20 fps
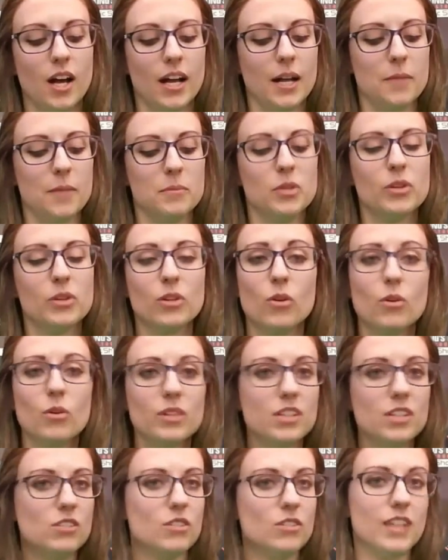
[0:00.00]
You can
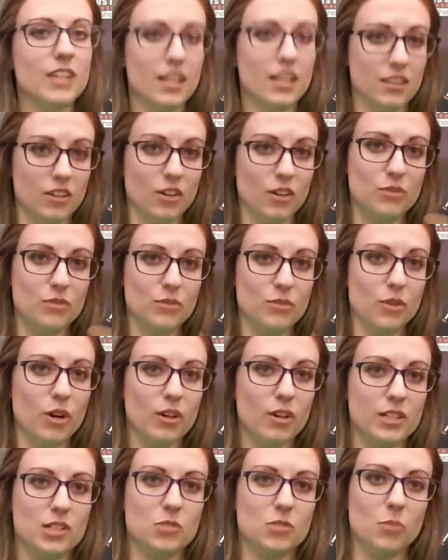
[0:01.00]
only do that though if you've
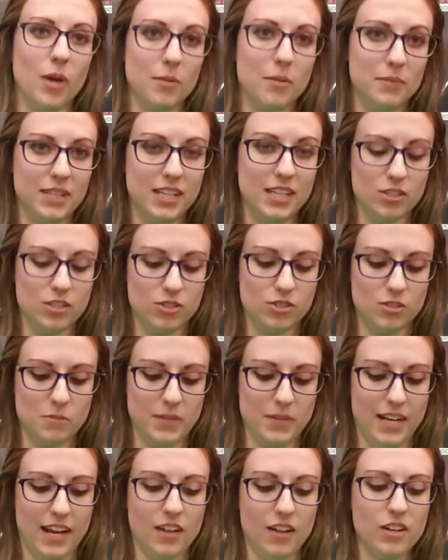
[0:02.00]
already swabbed the
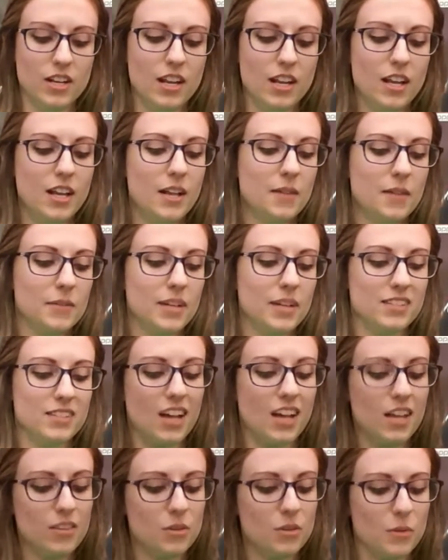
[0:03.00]
instrument out, because
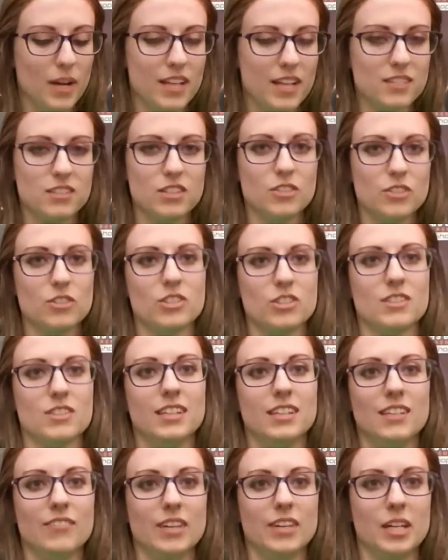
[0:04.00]
otherwise you're just
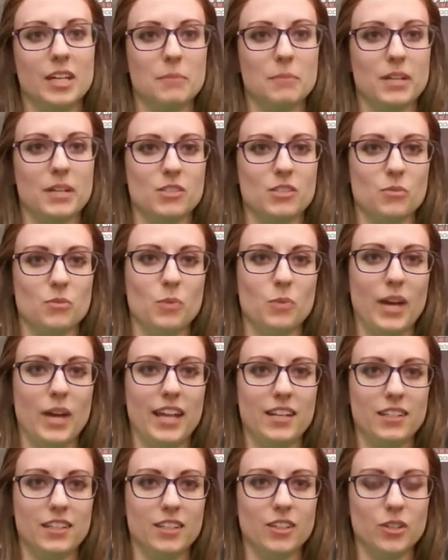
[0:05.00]
leaving a bunch of
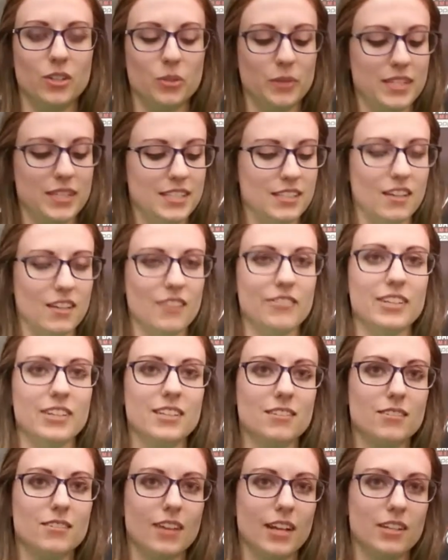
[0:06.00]
wet, gooey stuff
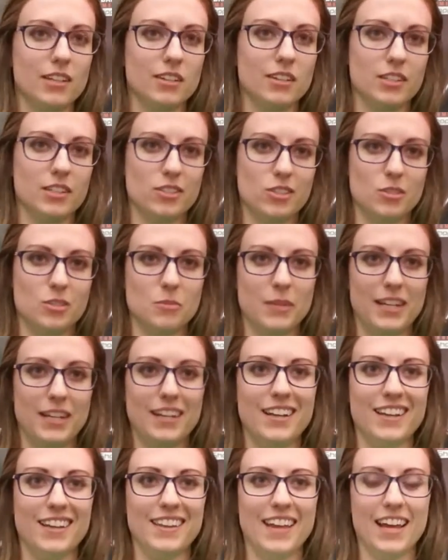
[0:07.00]
inside your instrument,
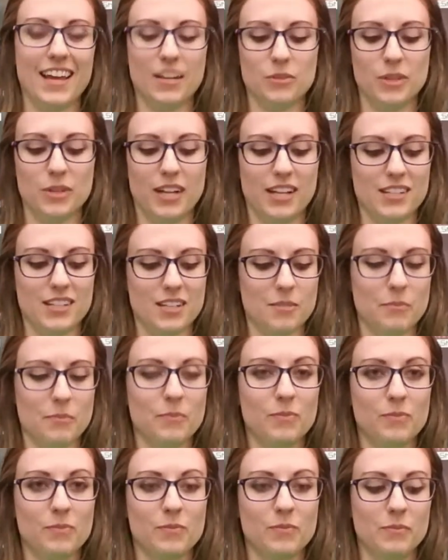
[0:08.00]
and that would end up
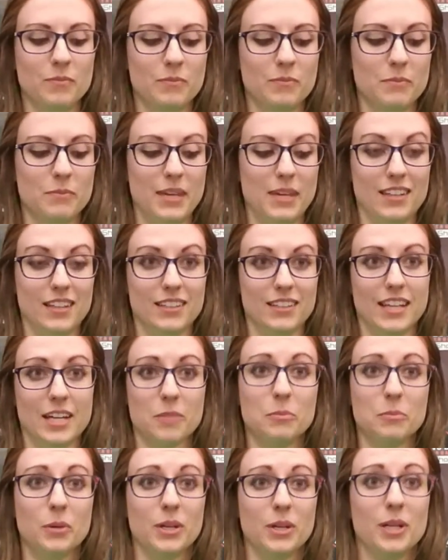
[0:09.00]
being
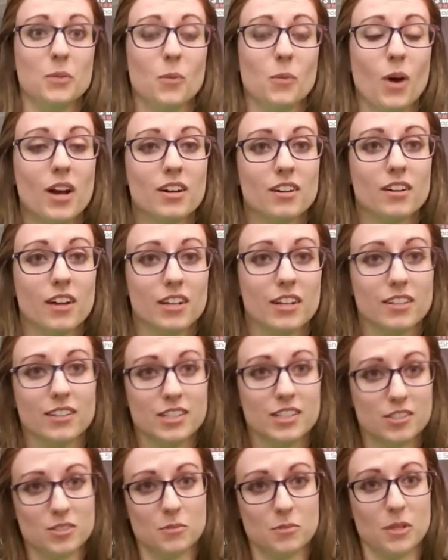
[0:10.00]
like putting water on your
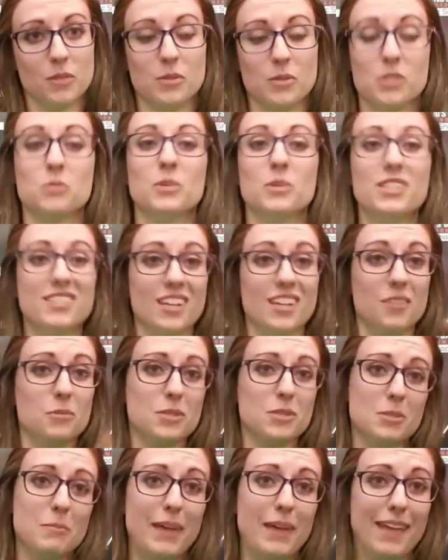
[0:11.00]
instrument, which we said
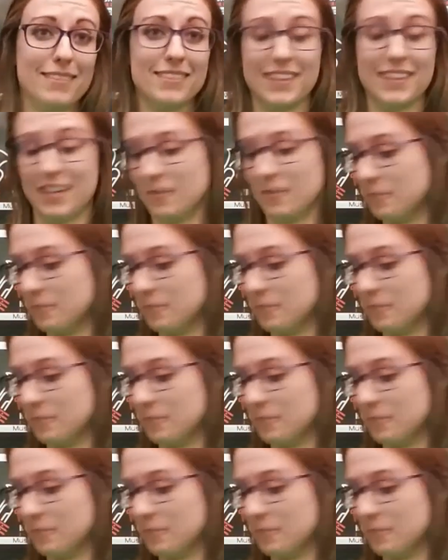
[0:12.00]
was a bad thing.